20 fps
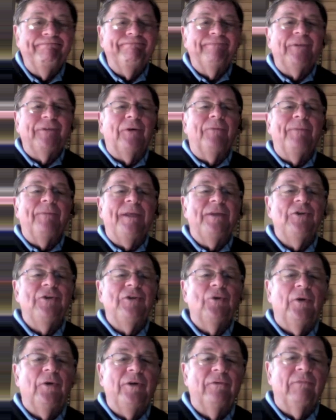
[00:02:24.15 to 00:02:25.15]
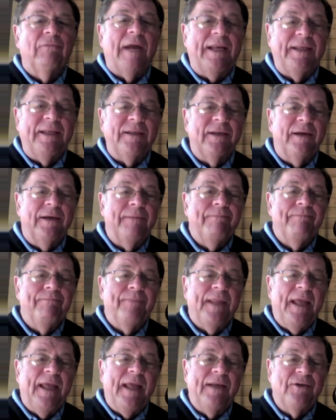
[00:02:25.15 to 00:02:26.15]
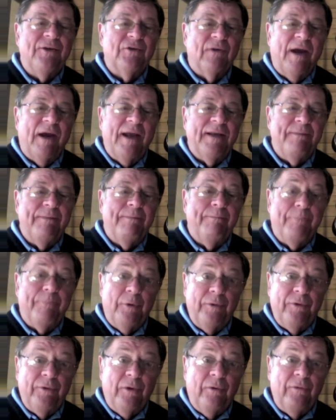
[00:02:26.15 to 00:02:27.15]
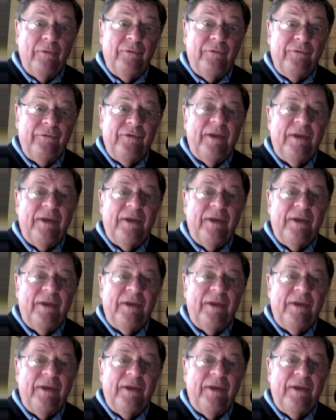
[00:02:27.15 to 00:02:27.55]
So enjoy your writing time and try and put those